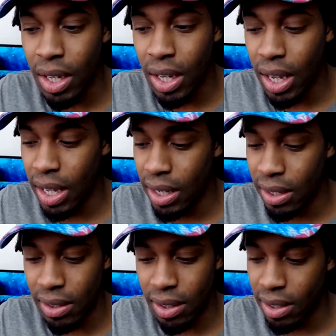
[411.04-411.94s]
And
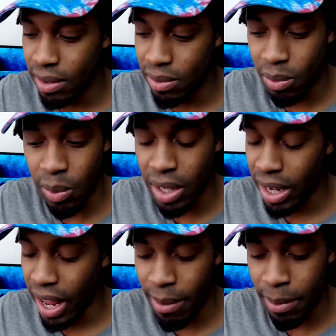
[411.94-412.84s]
when that
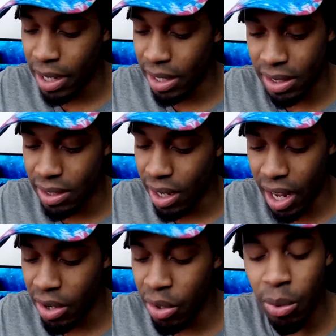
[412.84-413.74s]
happened,
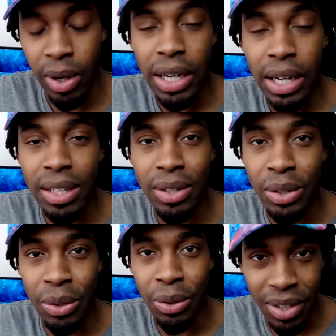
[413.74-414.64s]
I knew what I needed to
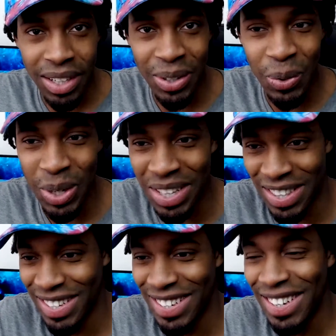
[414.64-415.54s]
do
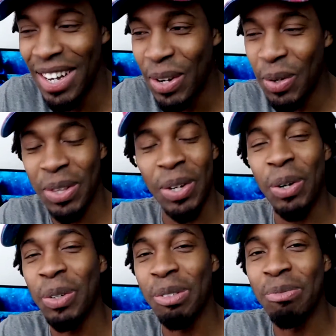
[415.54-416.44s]
with the
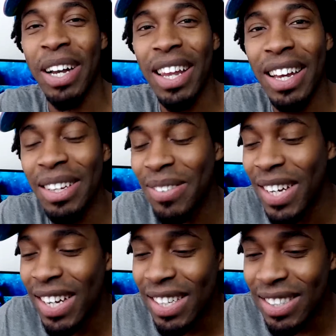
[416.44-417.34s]
whole of my life.
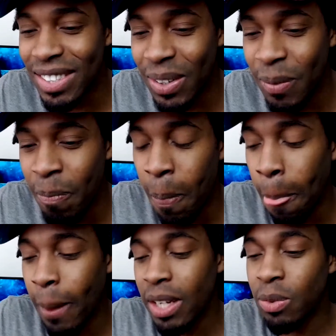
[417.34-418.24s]
So
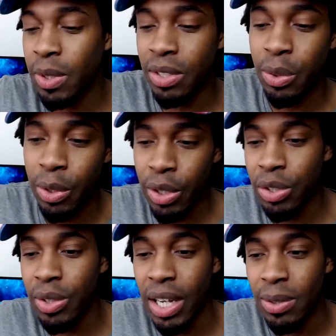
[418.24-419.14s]
I just wanted to encourage
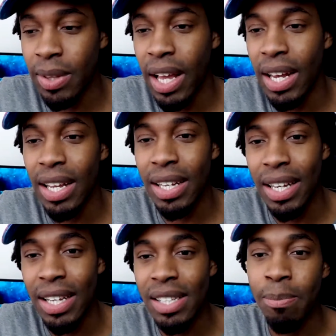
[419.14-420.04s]
you guys with that. It
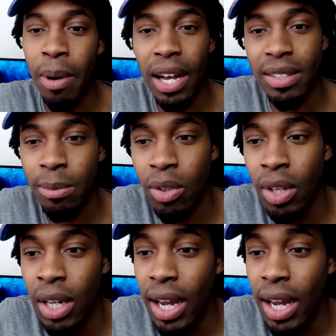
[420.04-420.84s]
is possible.